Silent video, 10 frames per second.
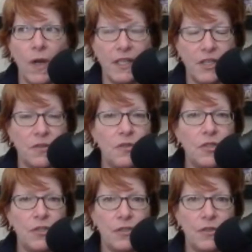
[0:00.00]
you
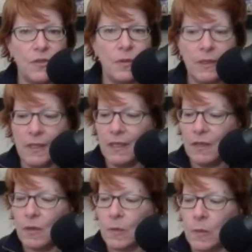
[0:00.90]
to
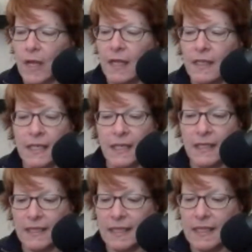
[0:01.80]
run
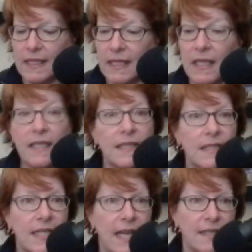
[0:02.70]
this
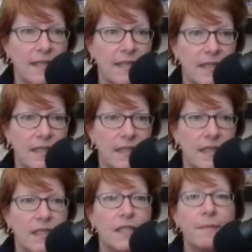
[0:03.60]
test
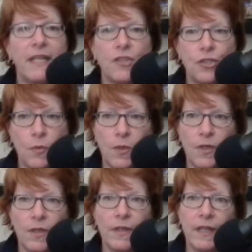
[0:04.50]
to make
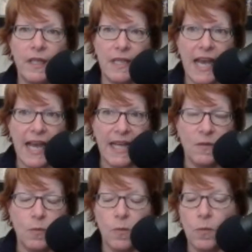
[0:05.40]
sure that
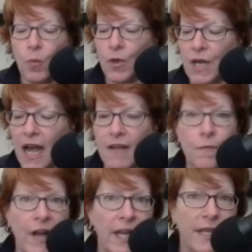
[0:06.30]
we're not
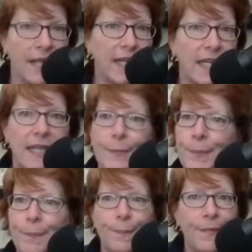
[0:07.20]
violating
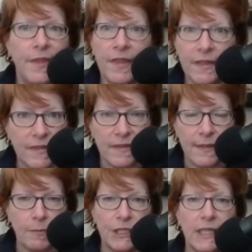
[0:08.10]
this
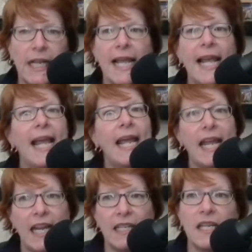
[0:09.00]
assumption.
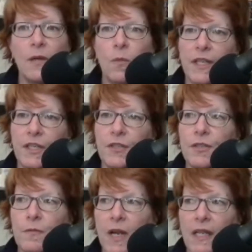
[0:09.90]
And I want you
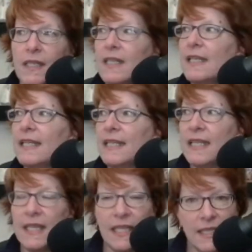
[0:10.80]
to run
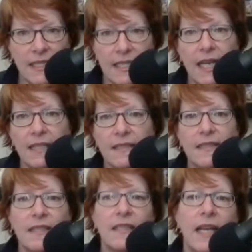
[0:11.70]
this
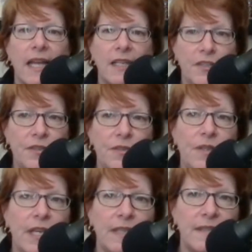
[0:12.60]
test and do
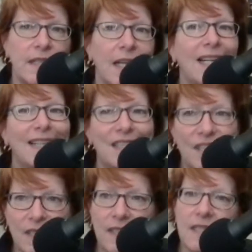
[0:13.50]
this,
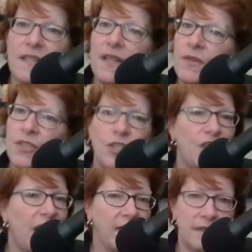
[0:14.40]
just as those
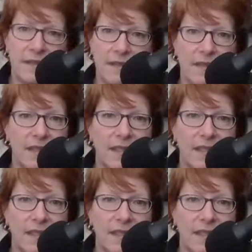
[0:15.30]
checks.